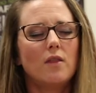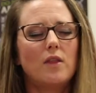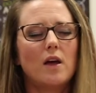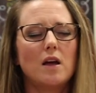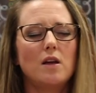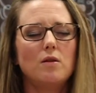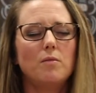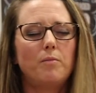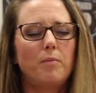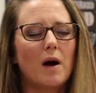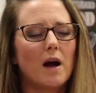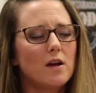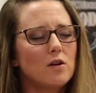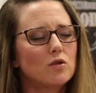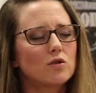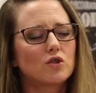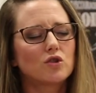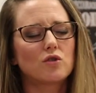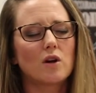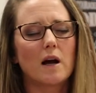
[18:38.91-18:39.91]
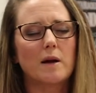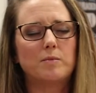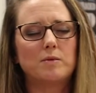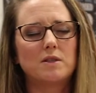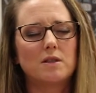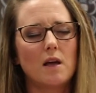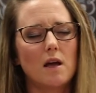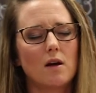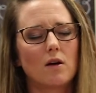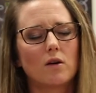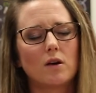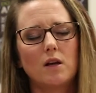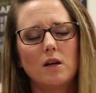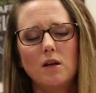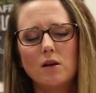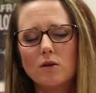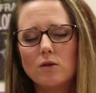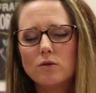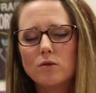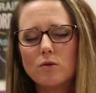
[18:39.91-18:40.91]
that by Your stripes they are
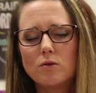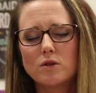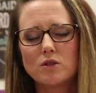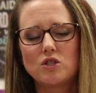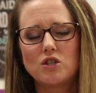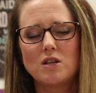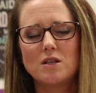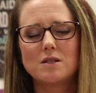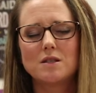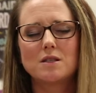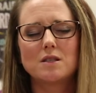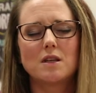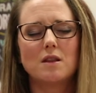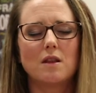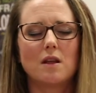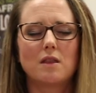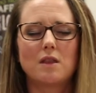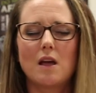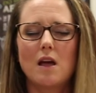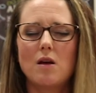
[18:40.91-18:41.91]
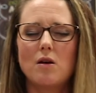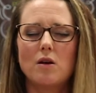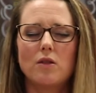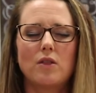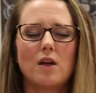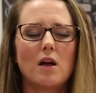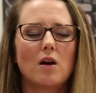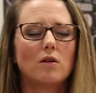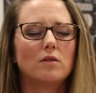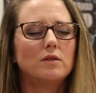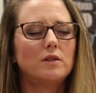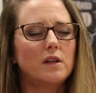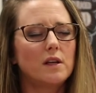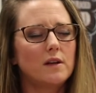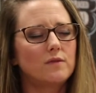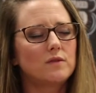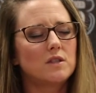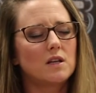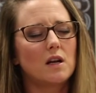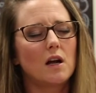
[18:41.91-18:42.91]
healed, Lord Jesus, and that they are
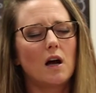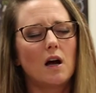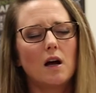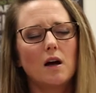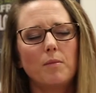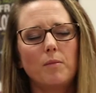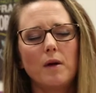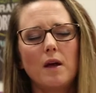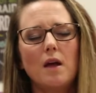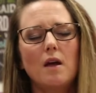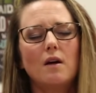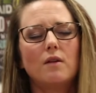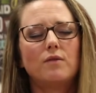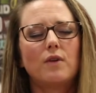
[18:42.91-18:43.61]
lifted up,